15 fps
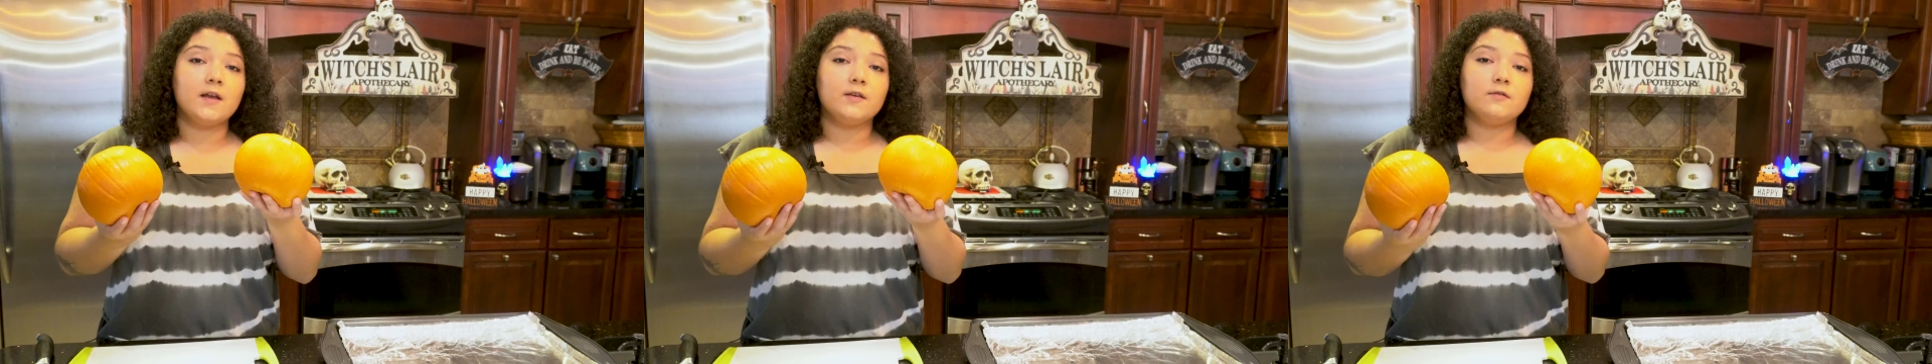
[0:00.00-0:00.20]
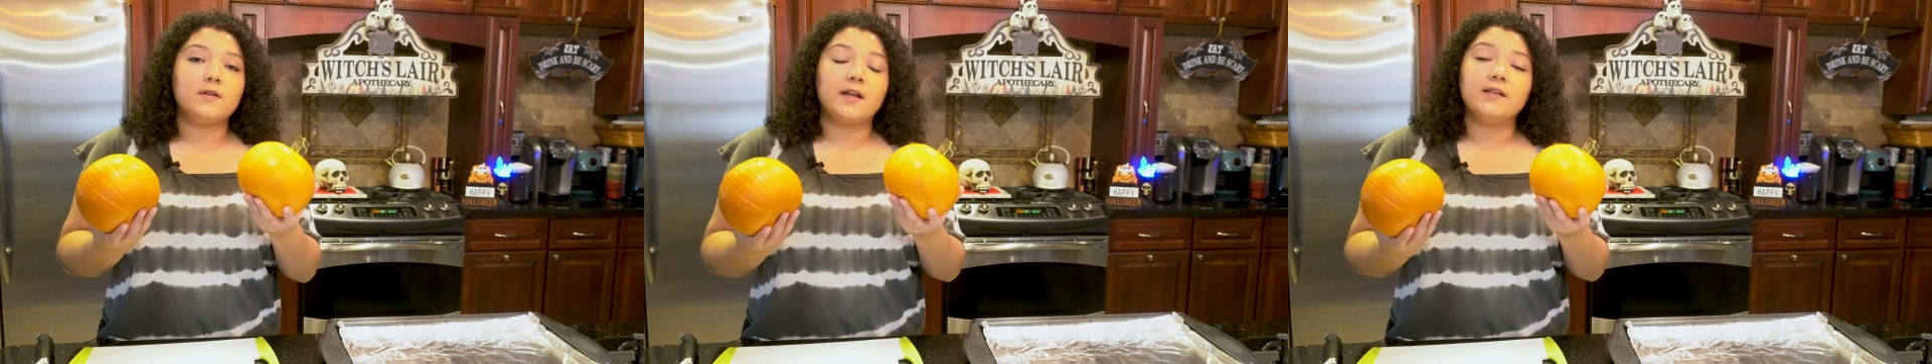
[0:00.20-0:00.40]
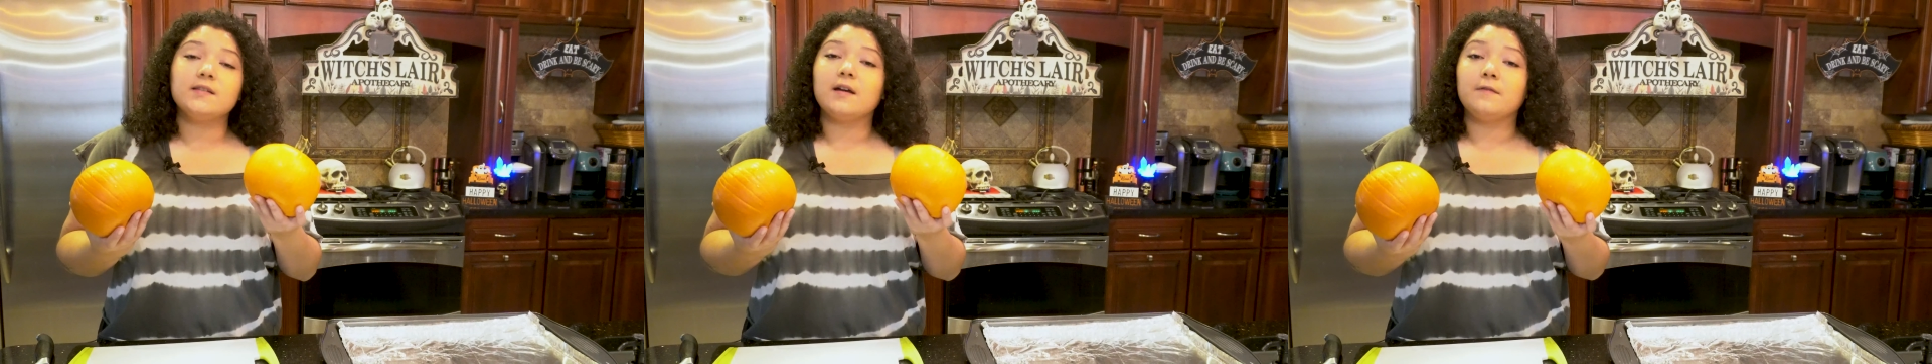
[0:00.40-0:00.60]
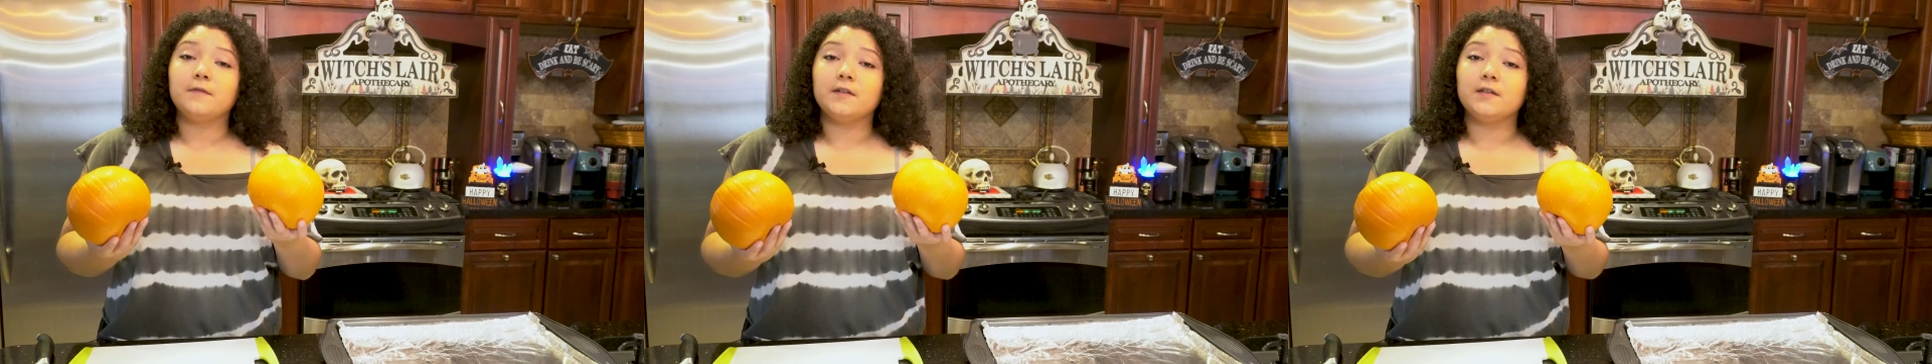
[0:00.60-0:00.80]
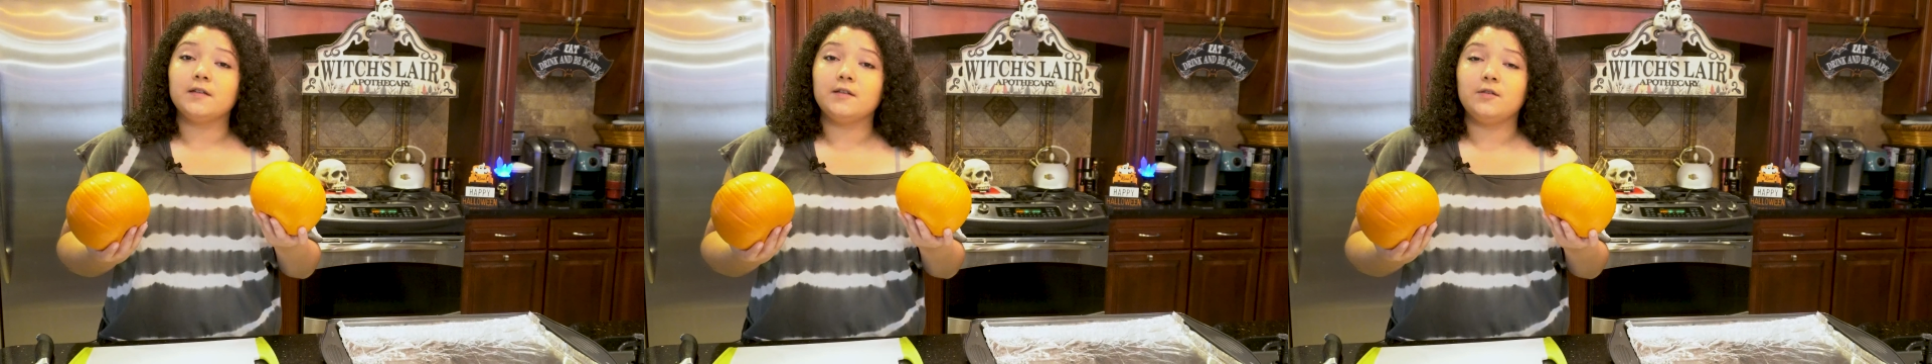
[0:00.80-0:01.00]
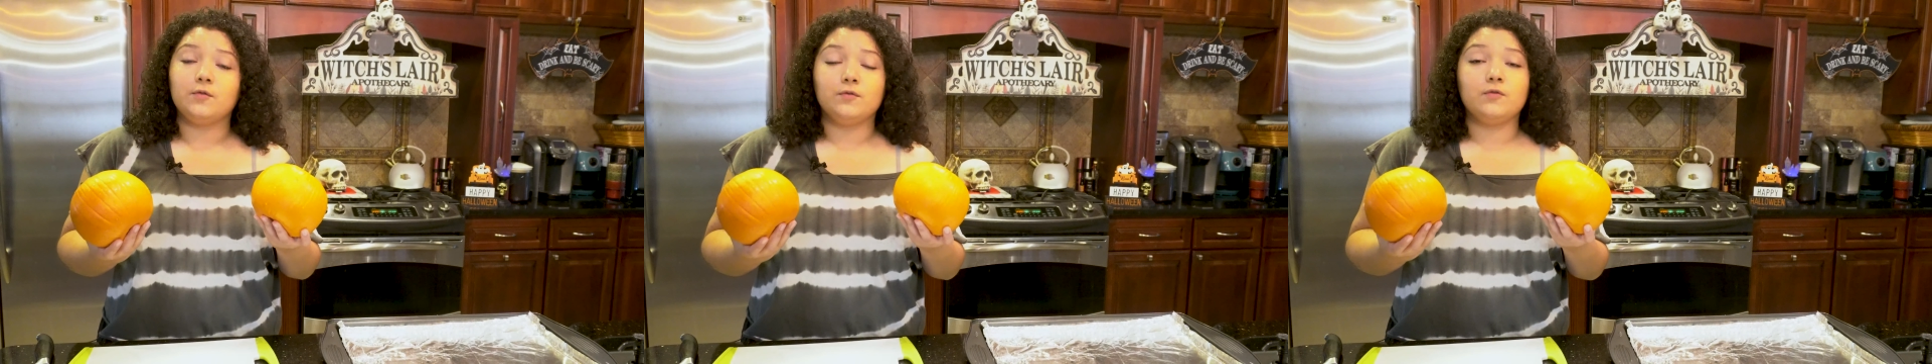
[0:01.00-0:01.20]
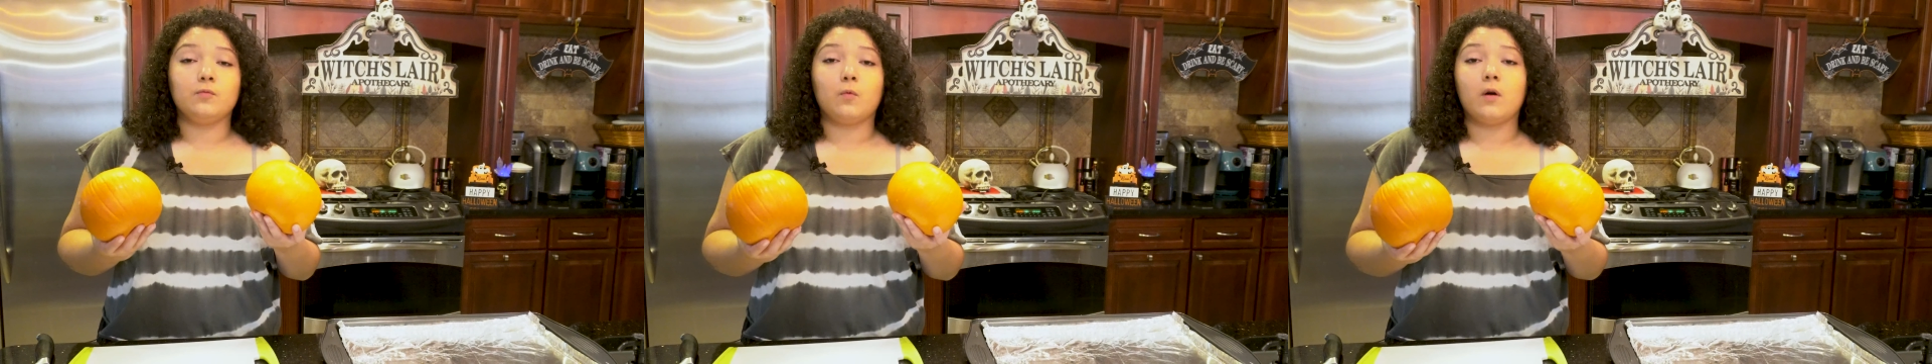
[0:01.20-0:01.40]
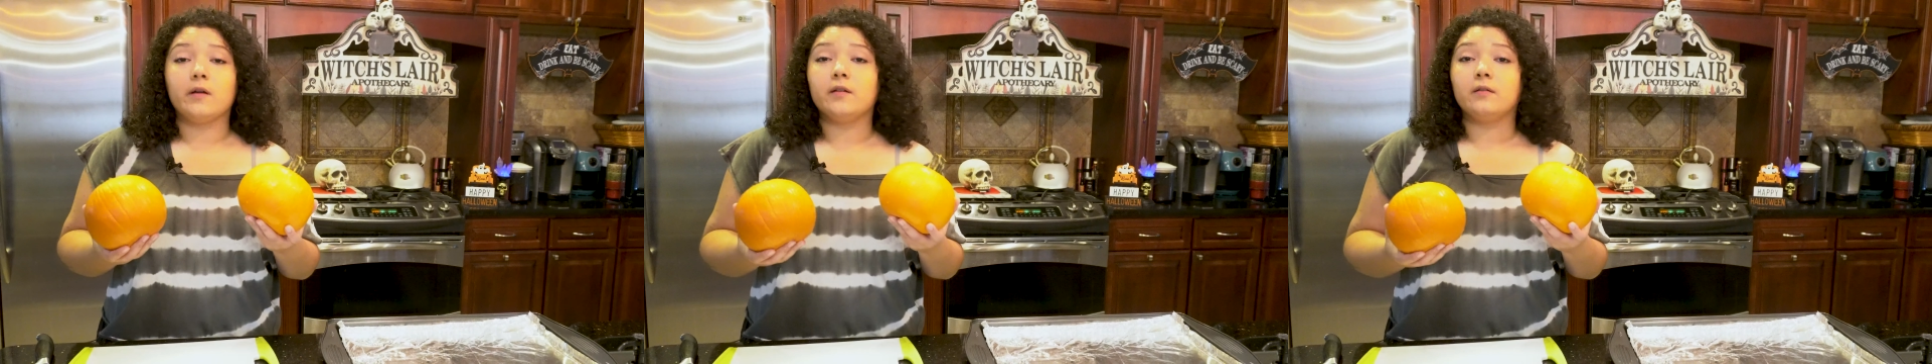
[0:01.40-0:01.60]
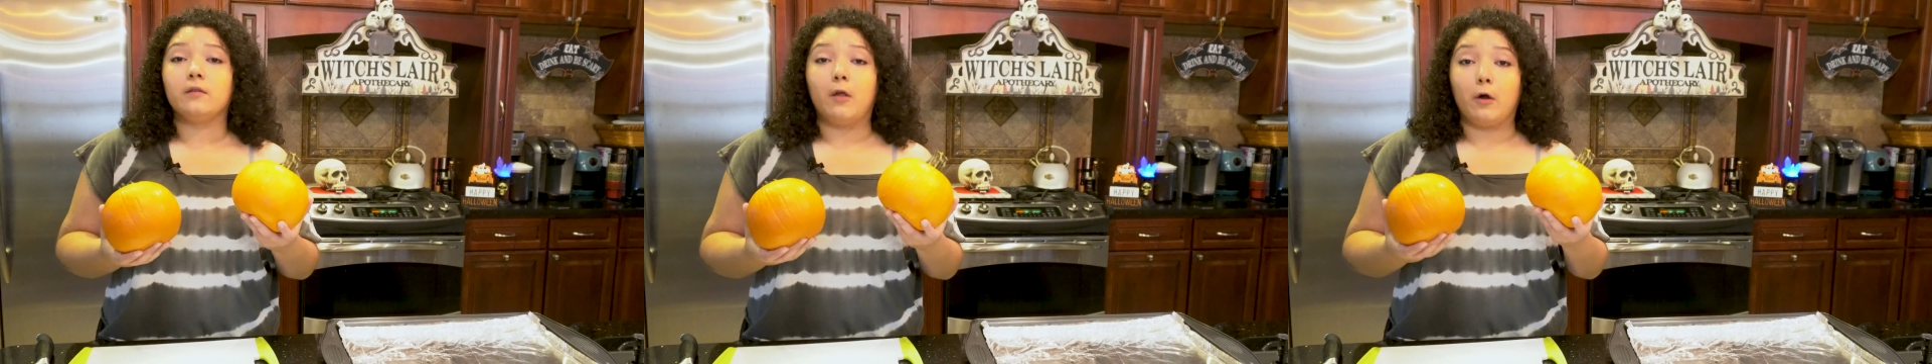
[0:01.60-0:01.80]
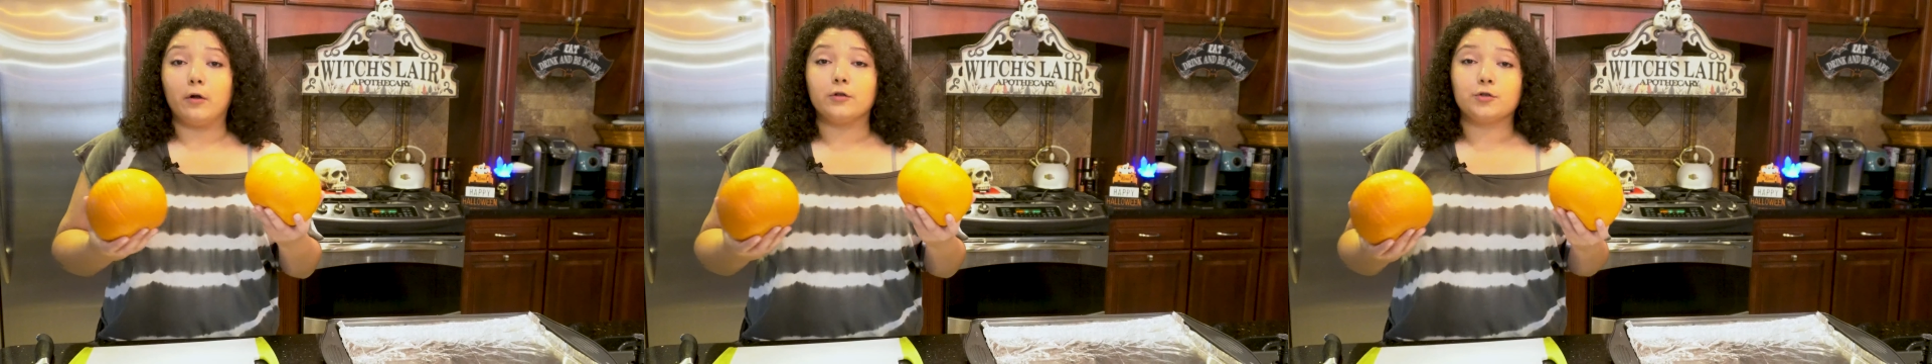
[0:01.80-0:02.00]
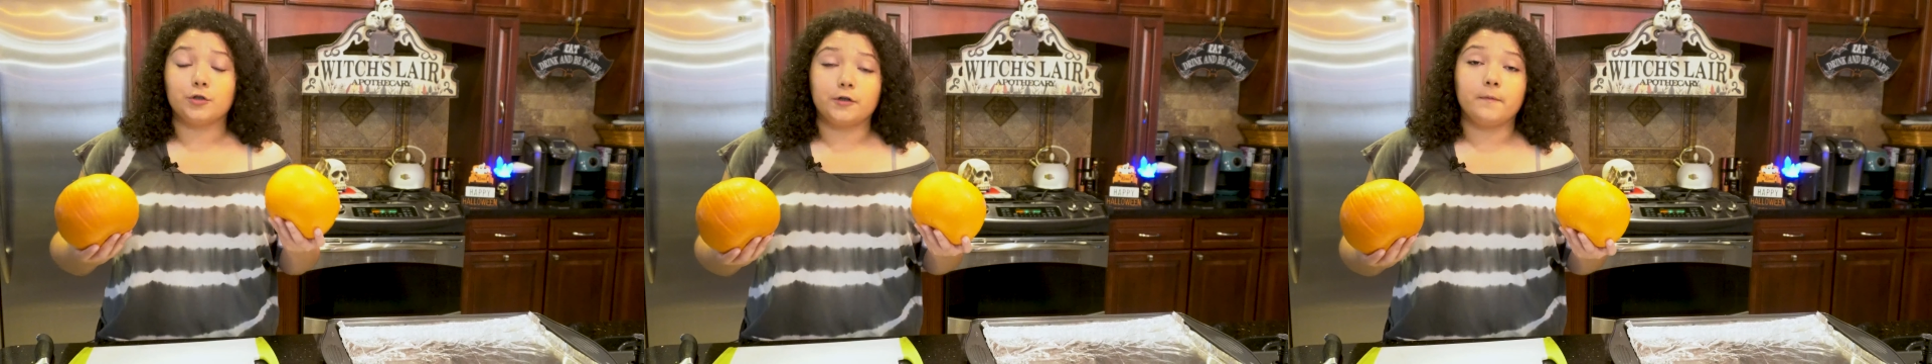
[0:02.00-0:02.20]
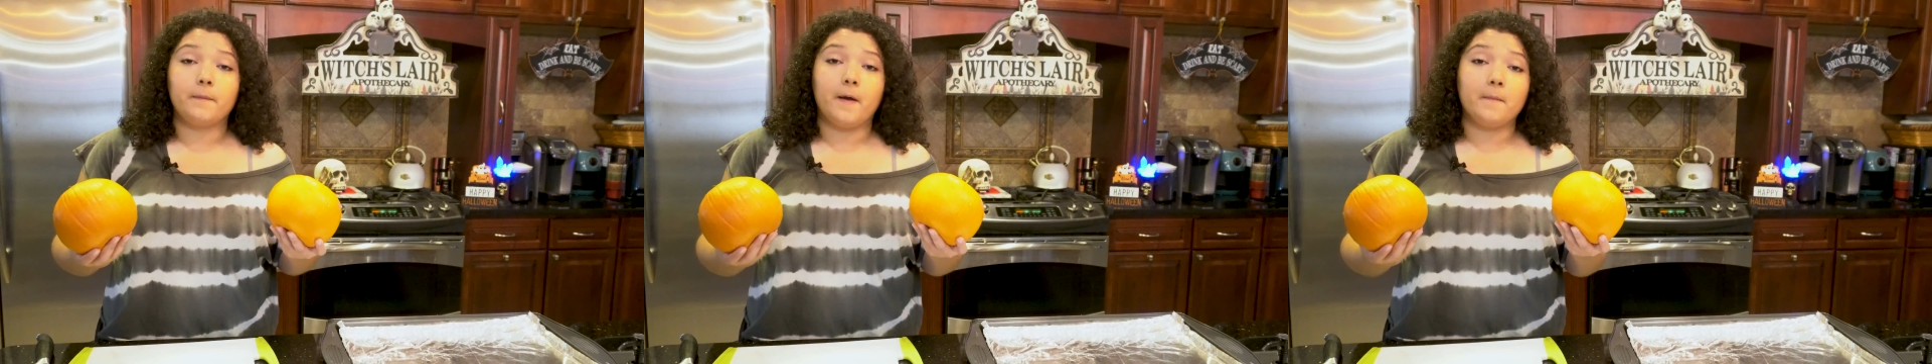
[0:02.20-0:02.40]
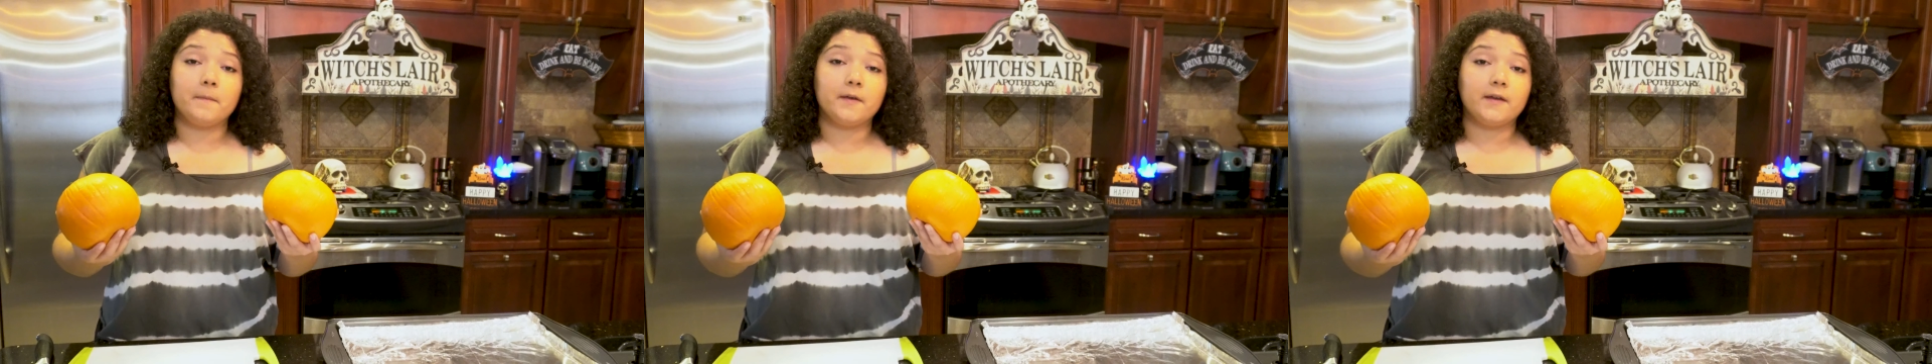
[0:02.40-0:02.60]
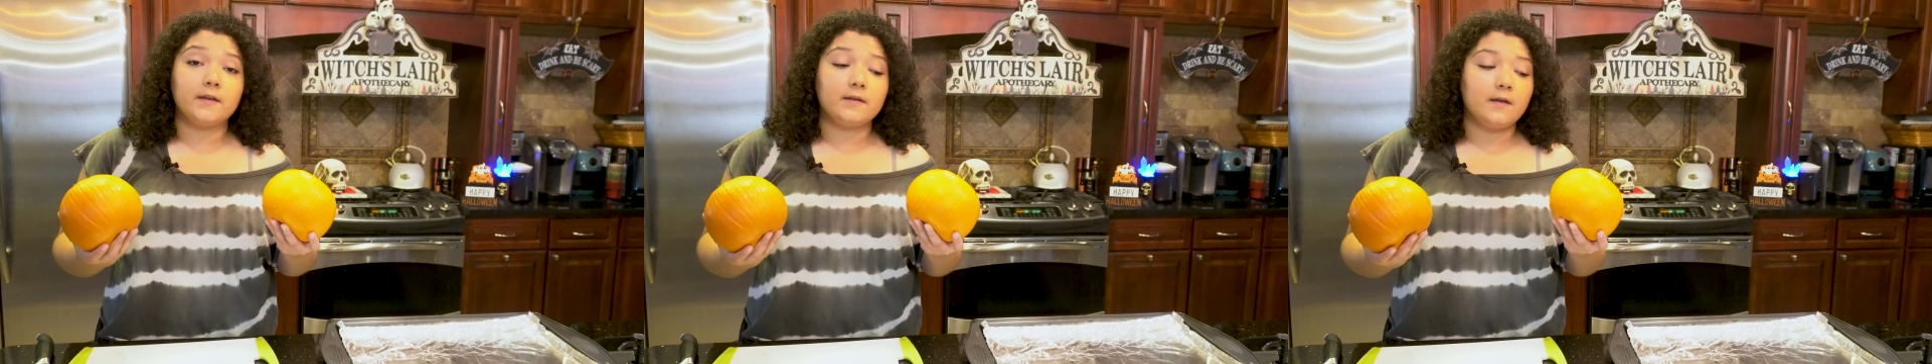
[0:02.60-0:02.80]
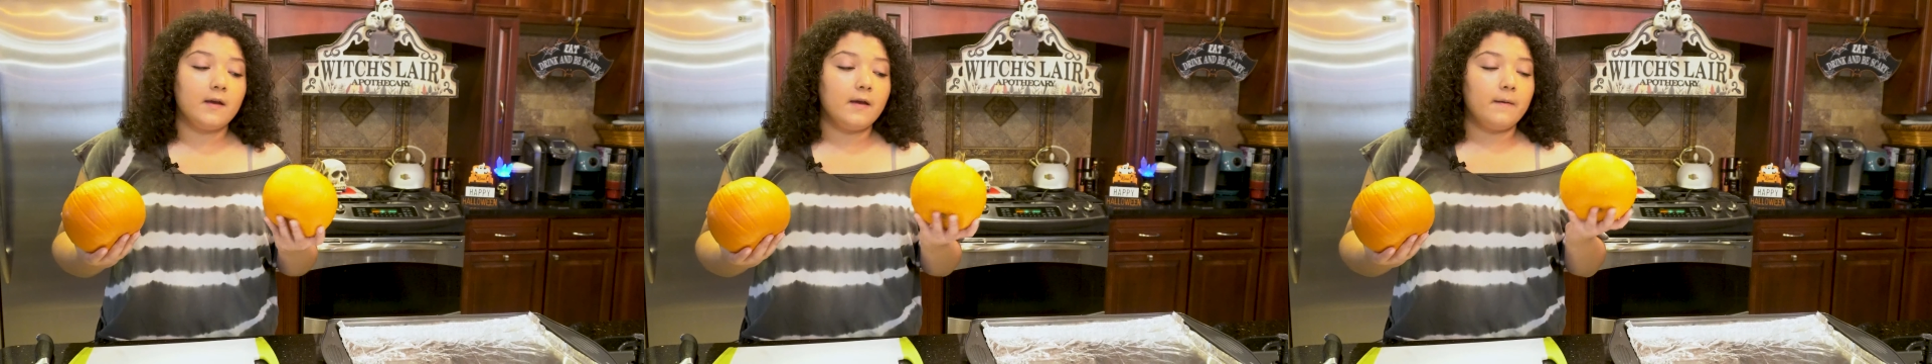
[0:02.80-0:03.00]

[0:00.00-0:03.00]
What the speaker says: You can definitely use one larger pumpkin,